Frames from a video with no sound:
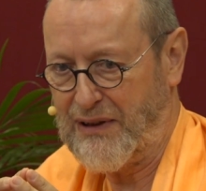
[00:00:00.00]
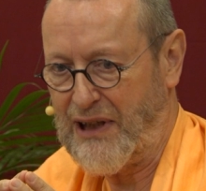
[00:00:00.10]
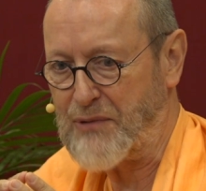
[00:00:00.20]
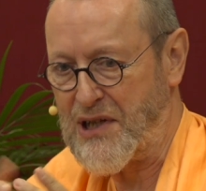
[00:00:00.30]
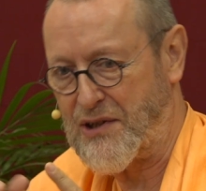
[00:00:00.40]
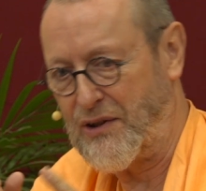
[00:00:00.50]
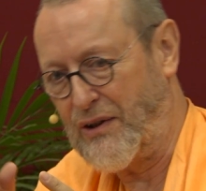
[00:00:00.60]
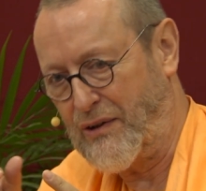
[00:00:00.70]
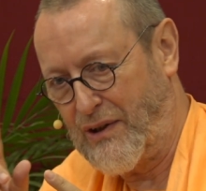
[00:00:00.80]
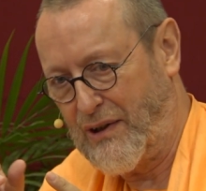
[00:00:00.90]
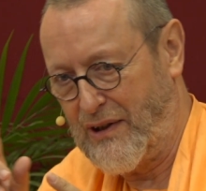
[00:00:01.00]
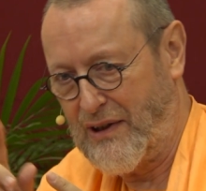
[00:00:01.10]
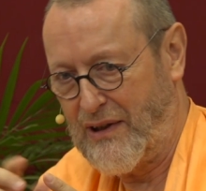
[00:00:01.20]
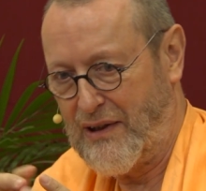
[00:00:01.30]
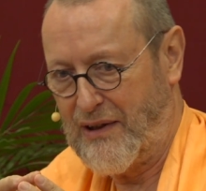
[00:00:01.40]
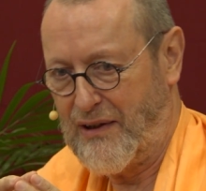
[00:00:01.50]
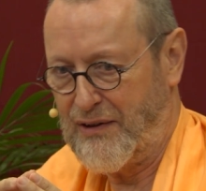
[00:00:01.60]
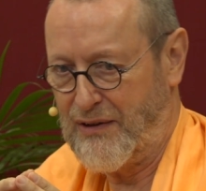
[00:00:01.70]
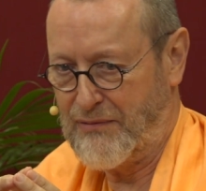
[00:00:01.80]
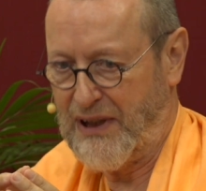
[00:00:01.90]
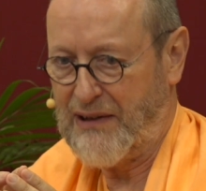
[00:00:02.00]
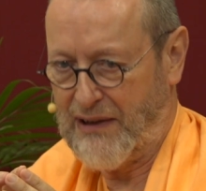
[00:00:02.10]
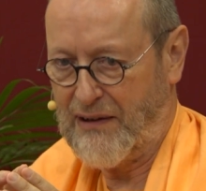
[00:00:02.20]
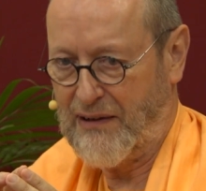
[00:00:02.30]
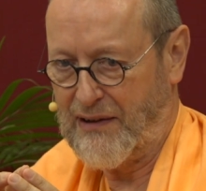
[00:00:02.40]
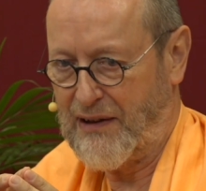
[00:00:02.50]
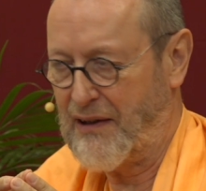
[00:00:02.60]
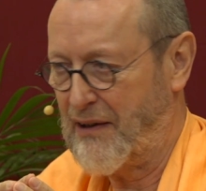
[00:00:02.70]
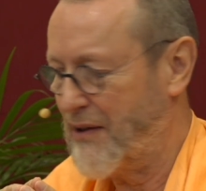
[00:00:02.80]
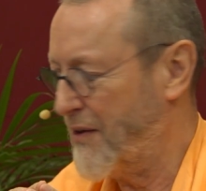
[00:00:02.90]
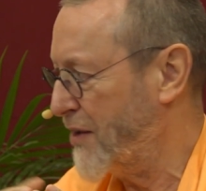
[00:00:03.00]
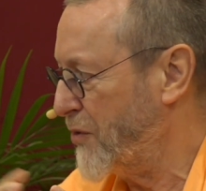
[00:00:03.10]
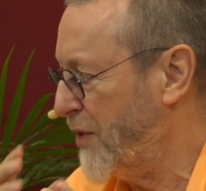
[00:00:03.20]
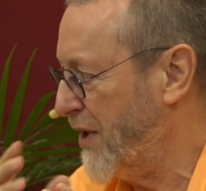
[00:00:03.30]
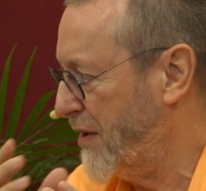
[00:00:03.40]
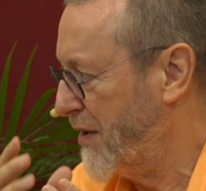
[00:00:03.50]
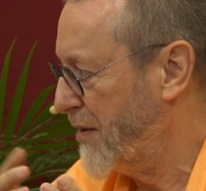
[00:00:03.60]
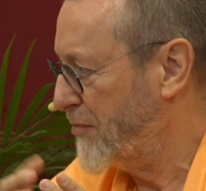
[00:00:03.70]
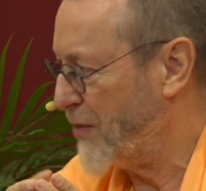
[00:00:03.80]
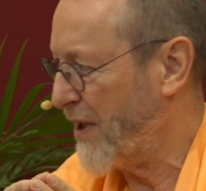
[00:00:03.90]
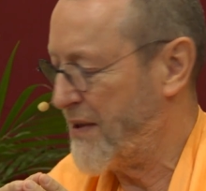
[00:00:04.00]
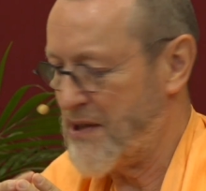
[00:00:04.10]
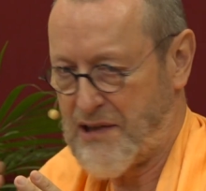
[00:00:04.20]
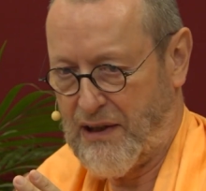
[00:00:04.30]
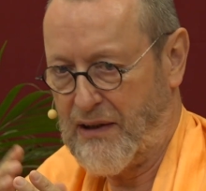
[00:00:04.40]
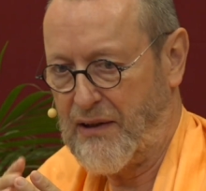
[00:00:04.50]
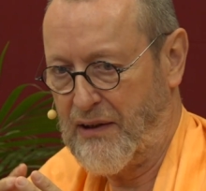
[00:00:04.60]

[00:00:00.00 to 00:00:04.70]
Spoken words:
That was the vritti that we practice in